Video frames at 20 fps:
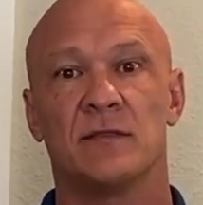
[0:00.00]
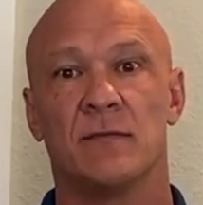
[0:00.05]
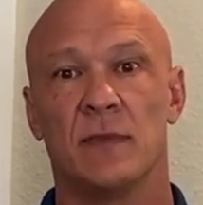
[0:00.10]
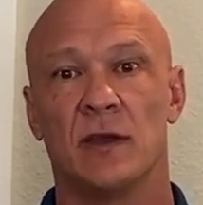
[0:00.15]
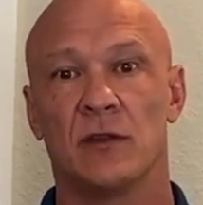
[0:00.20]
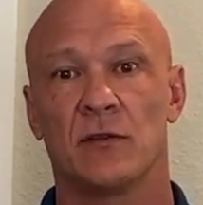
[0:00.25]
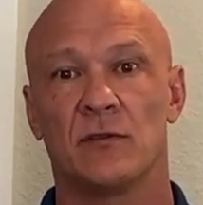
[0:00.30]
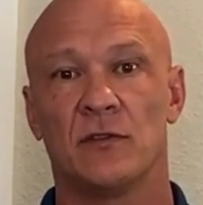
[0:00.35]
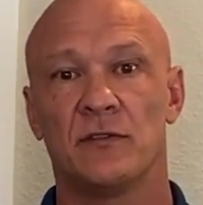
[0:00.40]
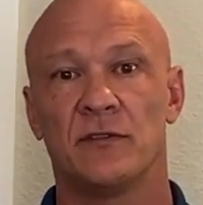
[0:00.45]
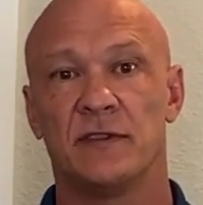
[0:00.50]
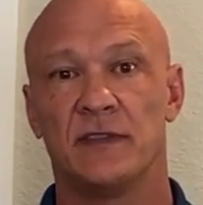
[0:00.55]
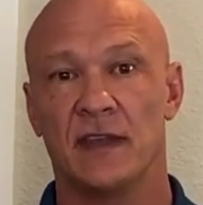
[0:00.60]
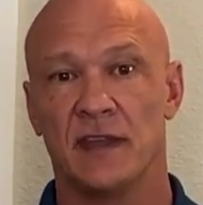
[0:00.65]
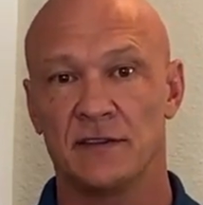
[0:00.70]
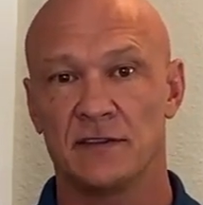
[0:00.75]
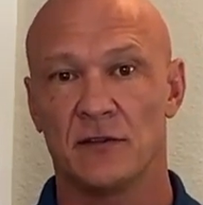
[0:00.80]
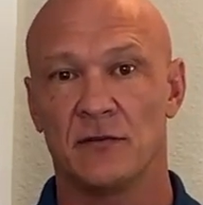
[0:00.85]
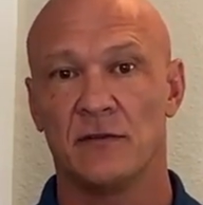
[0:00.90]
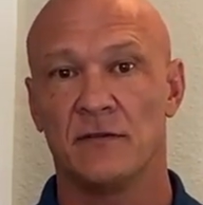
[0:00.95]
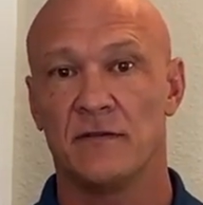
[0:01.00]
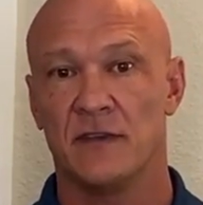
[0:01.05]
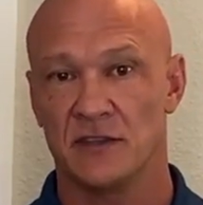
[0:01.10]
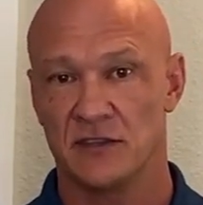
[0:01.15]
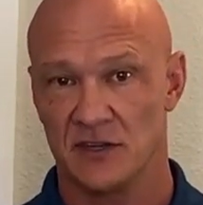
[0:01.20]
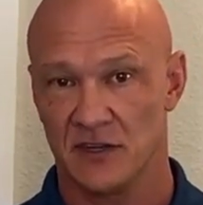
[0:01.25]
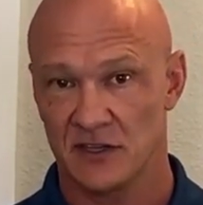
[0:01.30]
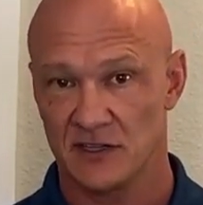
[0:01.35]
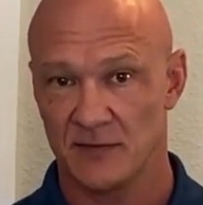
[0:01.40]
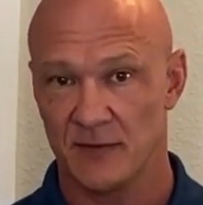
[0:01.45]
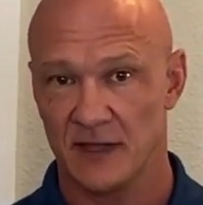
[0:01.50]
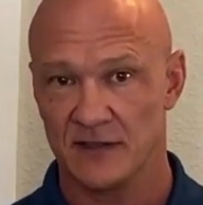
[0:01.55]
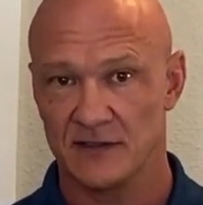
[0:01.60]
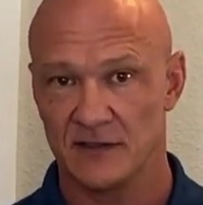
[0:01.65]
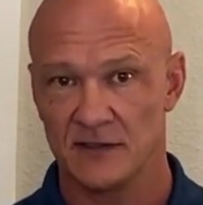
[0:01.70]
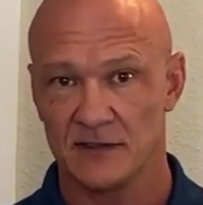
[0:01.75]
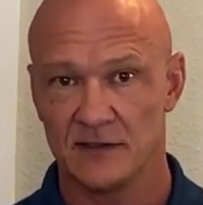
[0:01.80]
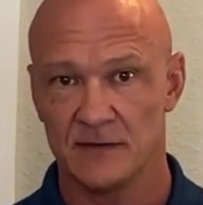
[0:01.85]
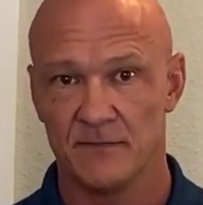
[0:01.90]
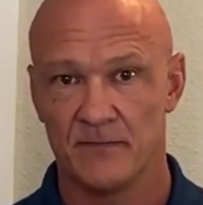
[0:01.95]
medical, dental, and vision
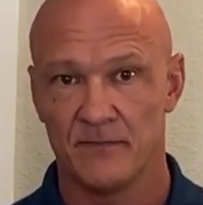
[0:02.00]
expenses.